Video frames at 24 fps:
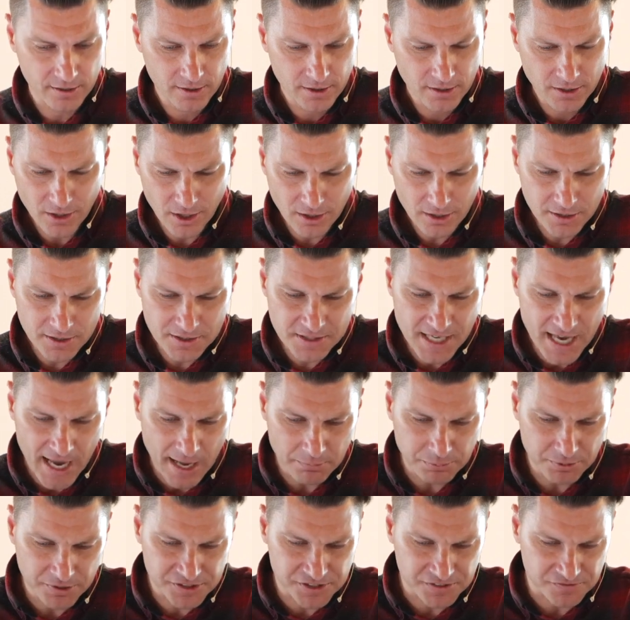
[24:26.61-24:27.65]
Not on
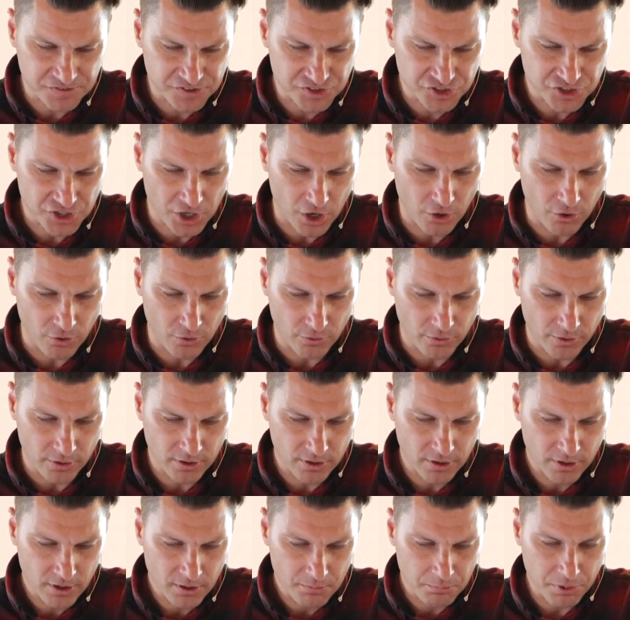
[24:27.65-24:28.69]
tablets of stone,
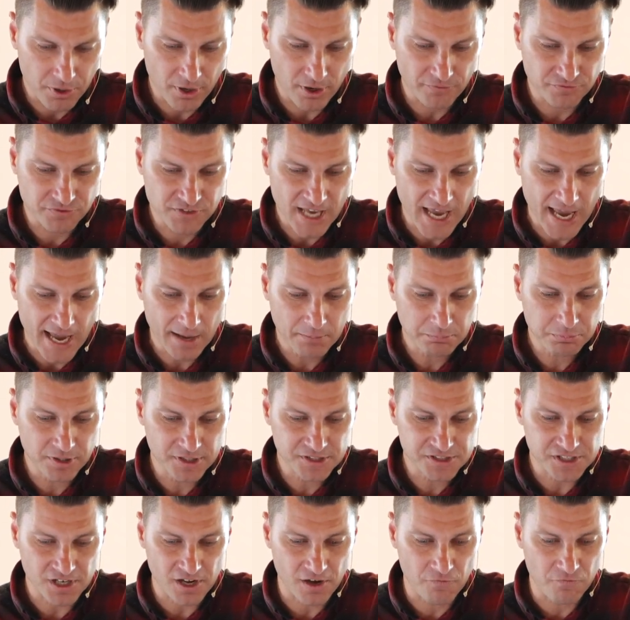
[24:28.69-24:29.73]
but of
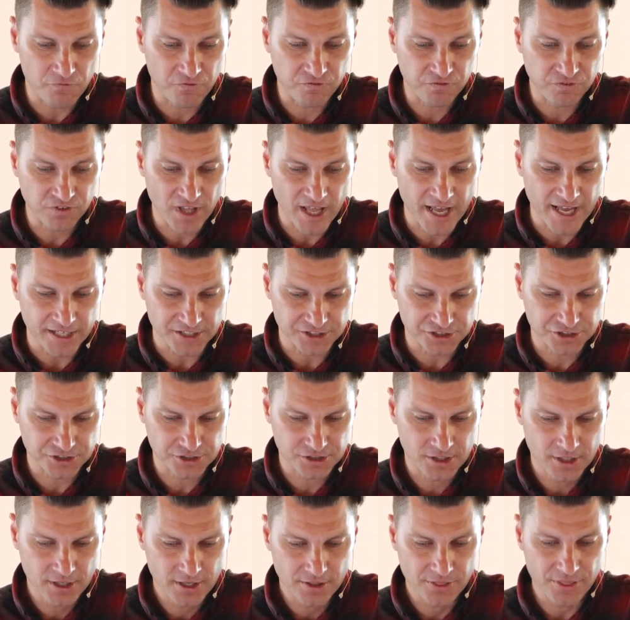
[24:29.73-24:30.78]
tablets of flesh,
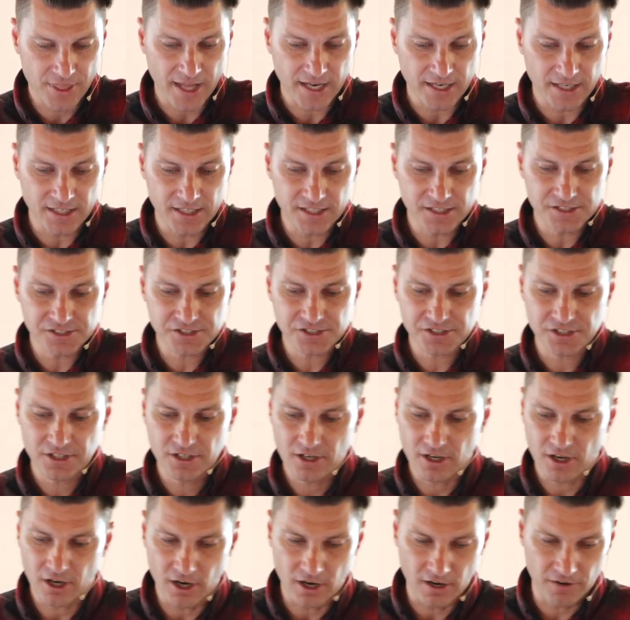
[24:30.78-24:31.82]
that is,
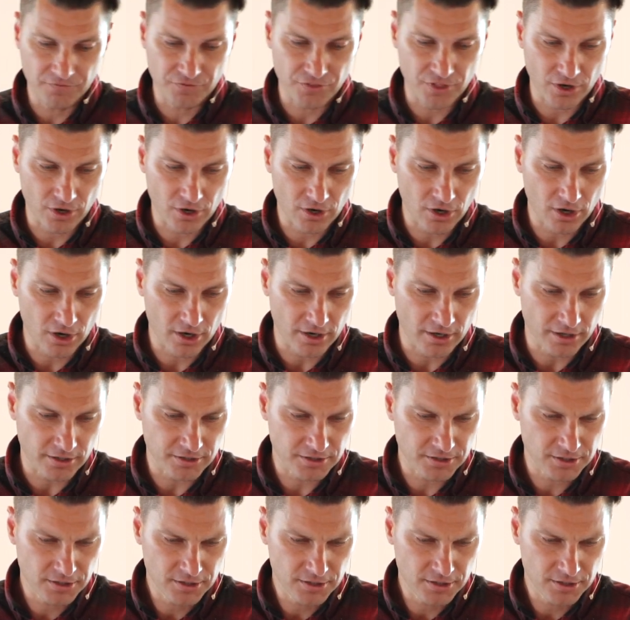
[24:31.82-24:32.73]
of the heart.